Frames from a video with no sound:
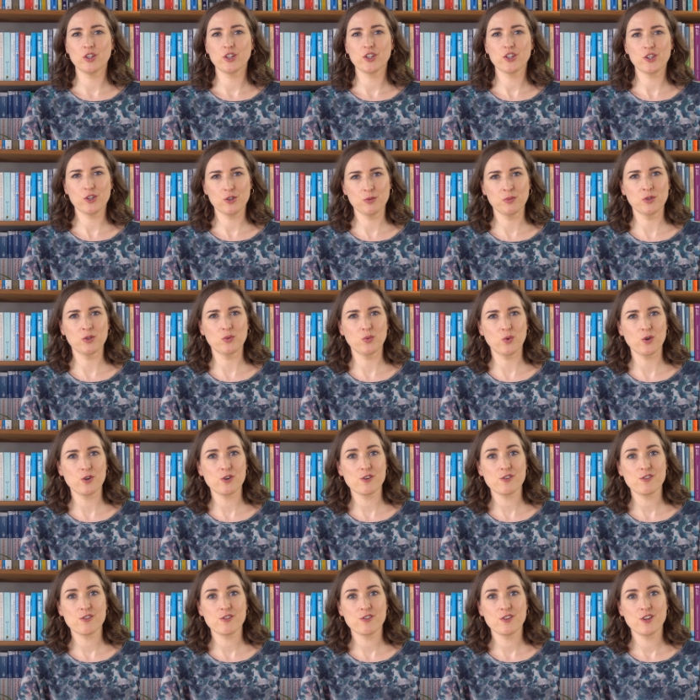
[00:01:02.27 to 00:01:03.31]
human
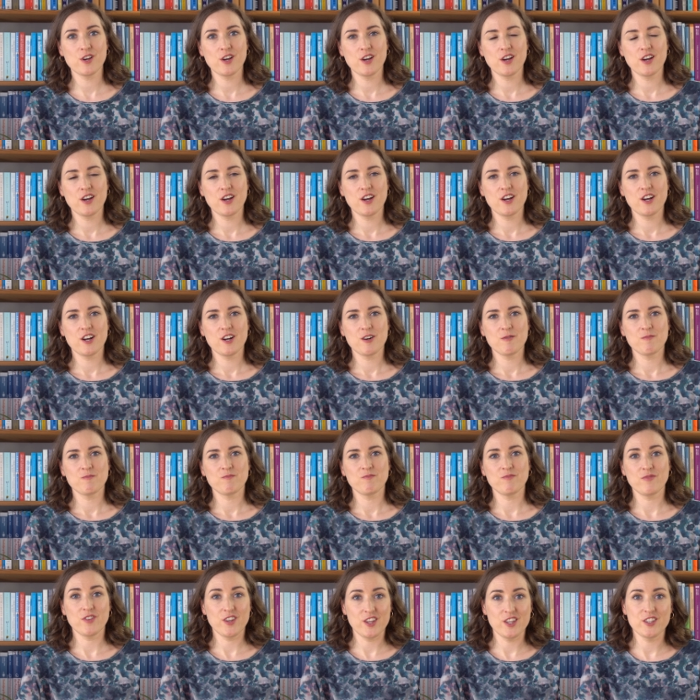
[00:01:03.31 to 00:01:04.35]
worth
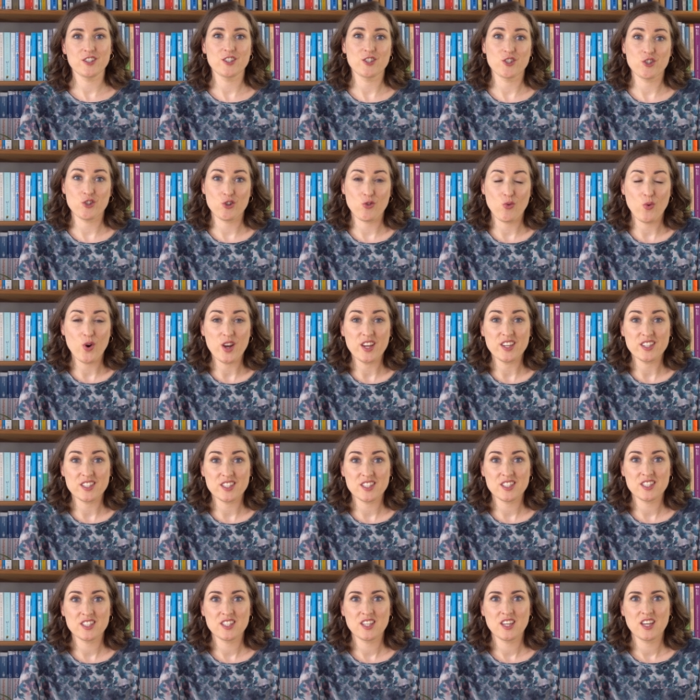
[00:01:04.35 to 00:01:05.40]
is a
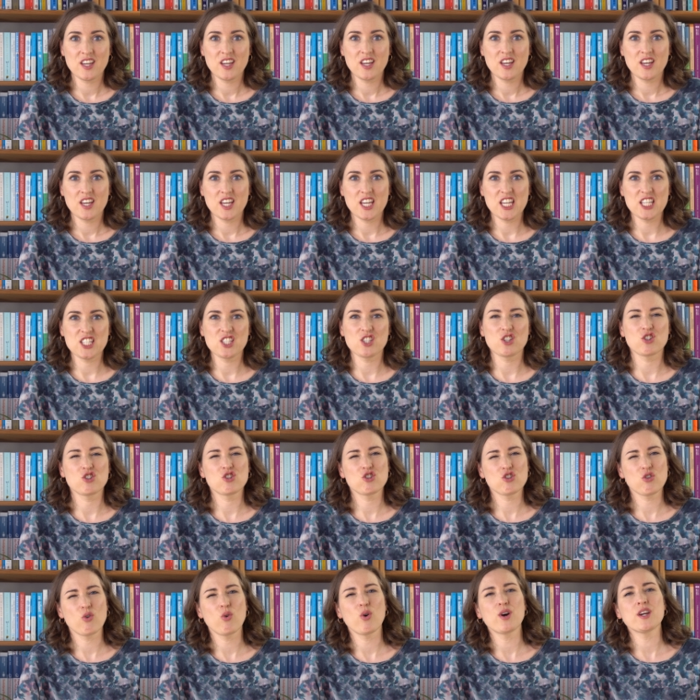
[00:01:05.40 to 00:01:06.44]
choice. It's a
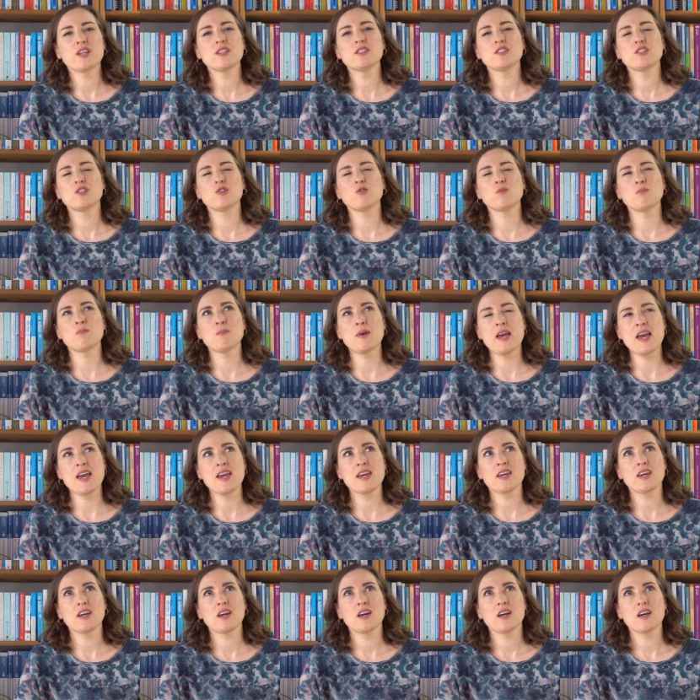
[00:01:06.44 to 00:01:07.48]
choice you
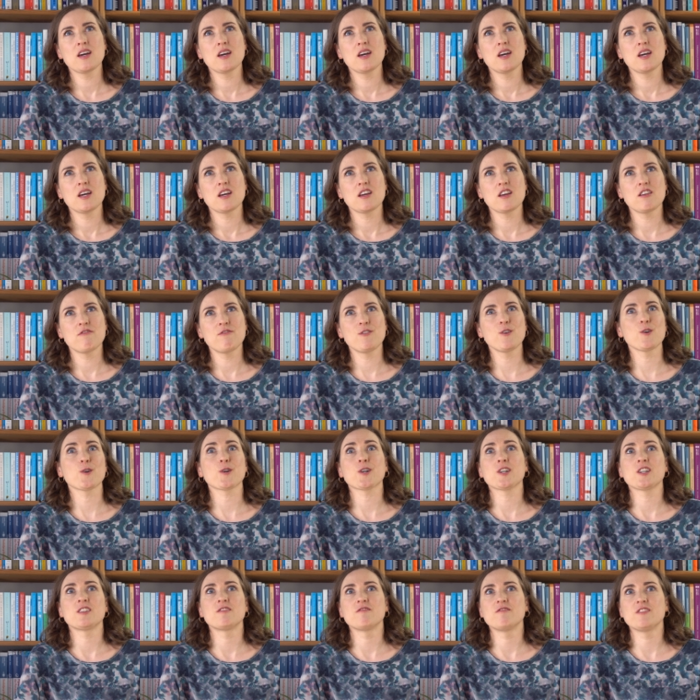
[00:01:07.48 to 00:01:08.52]
make if you're
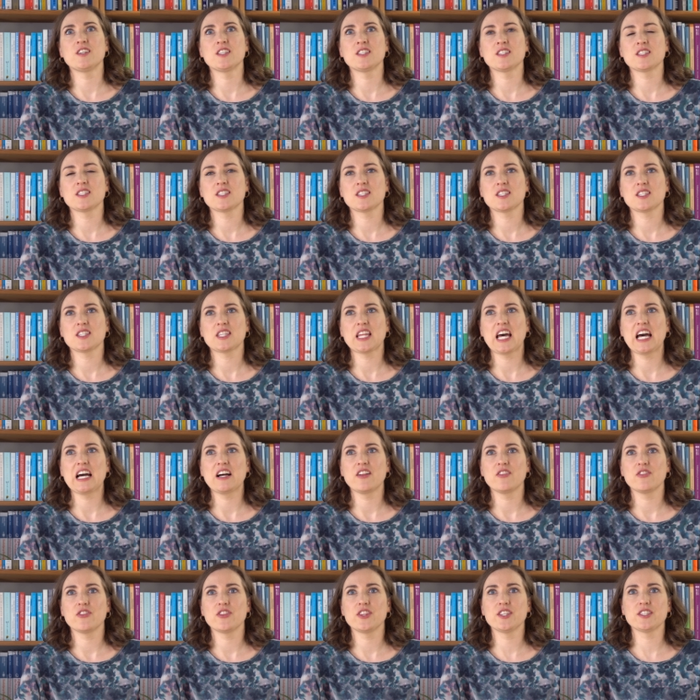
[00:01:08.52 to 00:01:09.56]
convinced
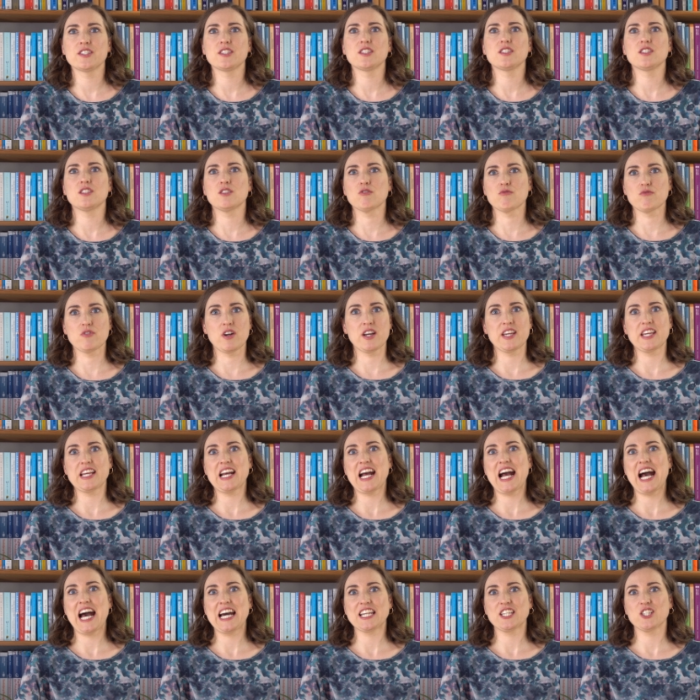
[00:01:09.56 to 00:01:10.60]
that this is the right
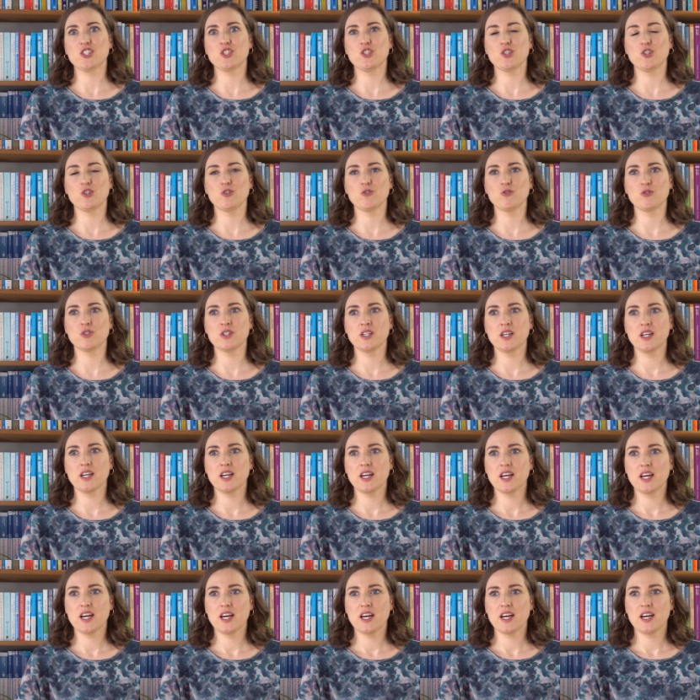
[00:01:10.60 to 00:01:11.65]
attitude
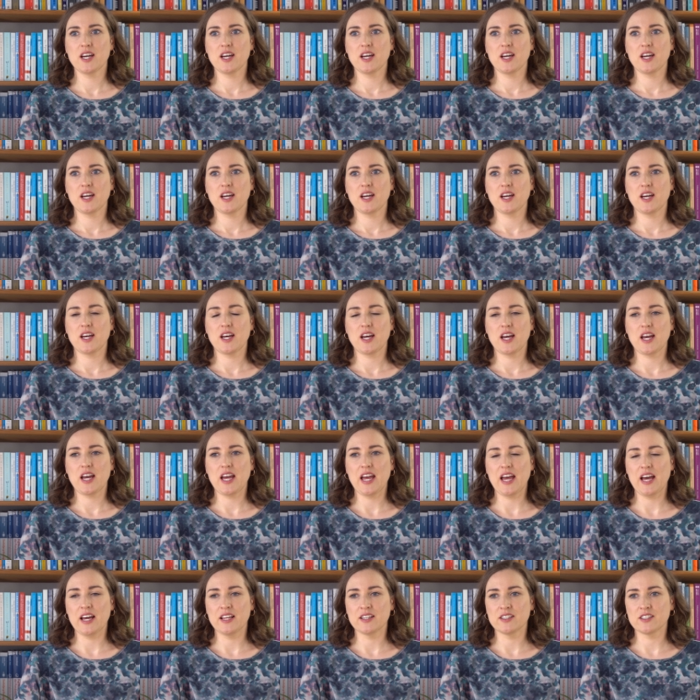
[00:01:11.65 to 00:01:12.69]

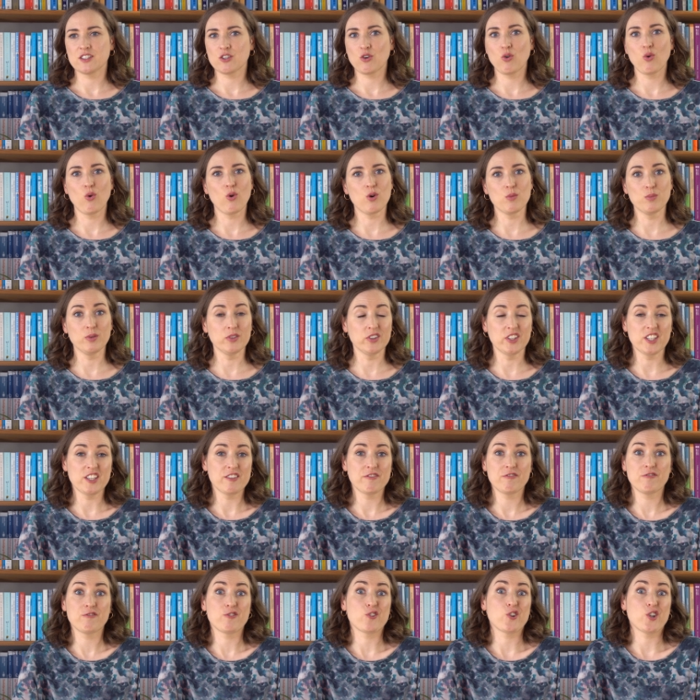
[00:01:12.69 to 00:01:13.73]
and core
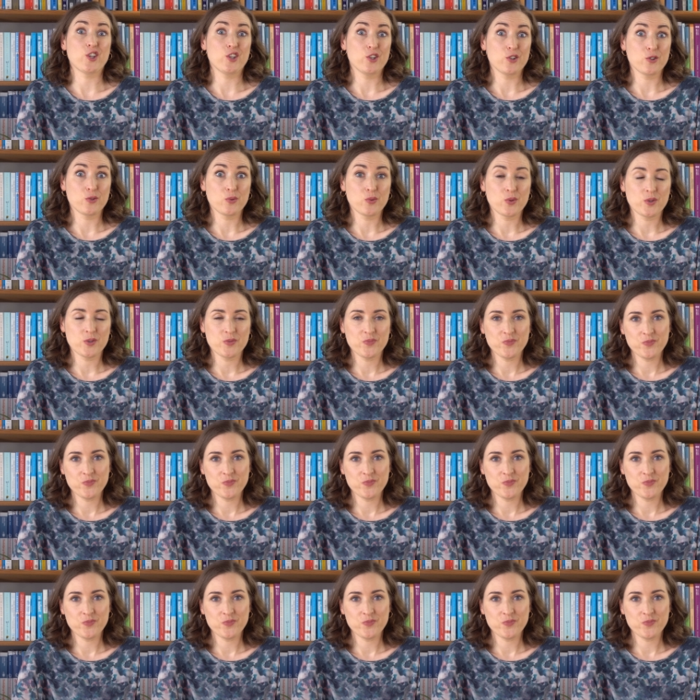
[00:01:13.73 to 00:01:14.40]
belief for you.